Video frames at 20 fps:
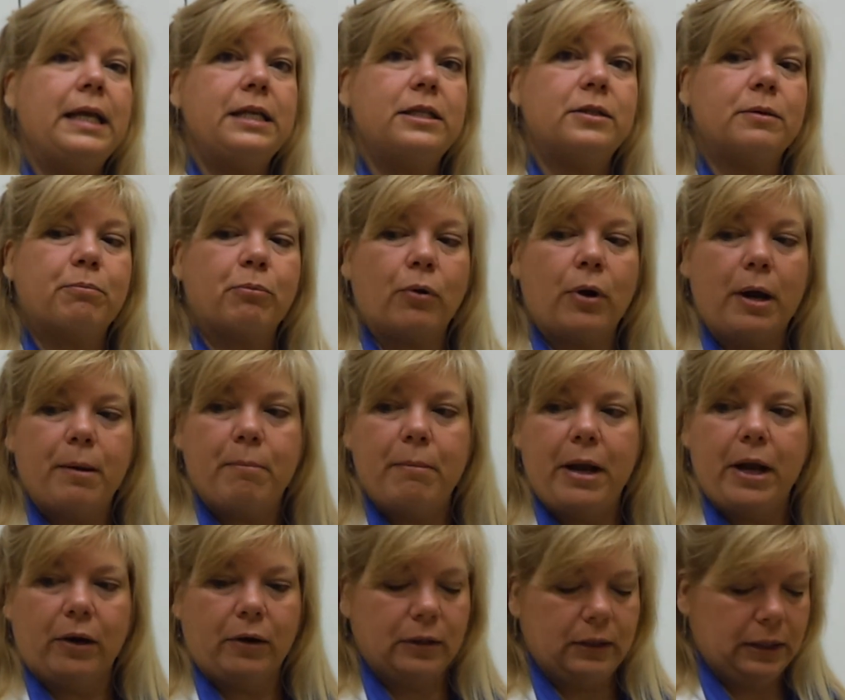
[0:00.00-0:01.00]
that he eats
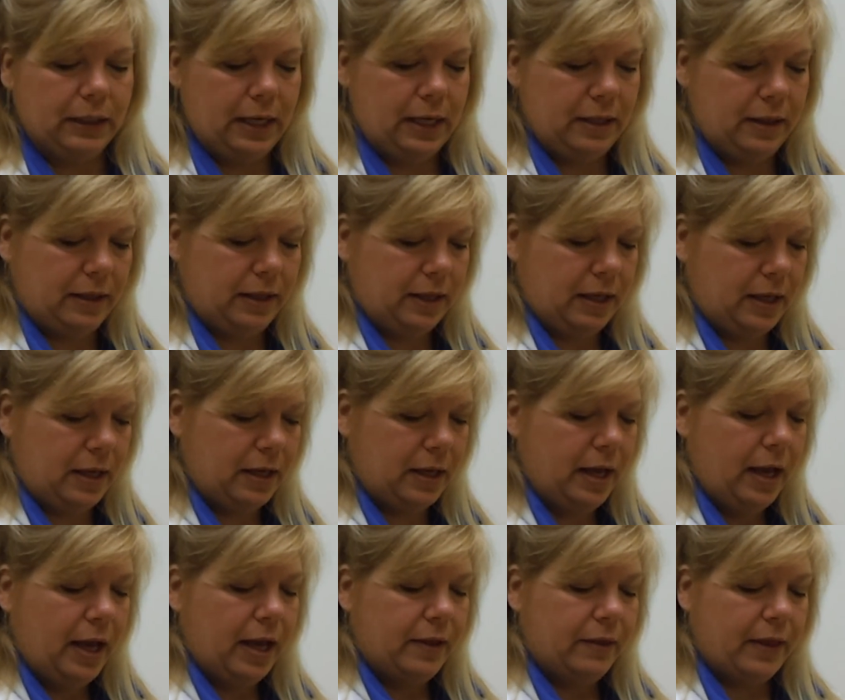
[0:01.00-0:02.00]
primarily
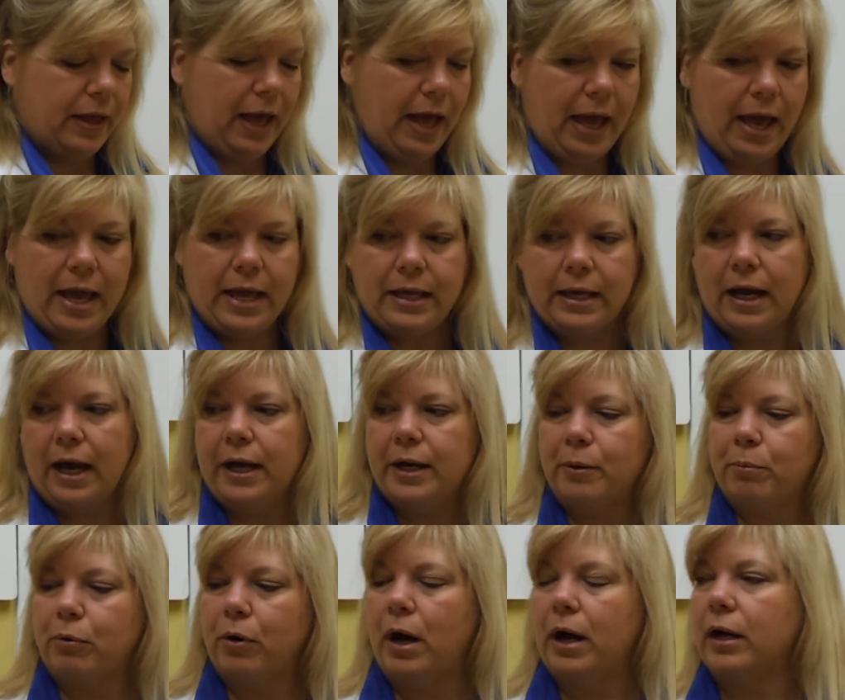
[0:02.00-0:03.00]
the hay kind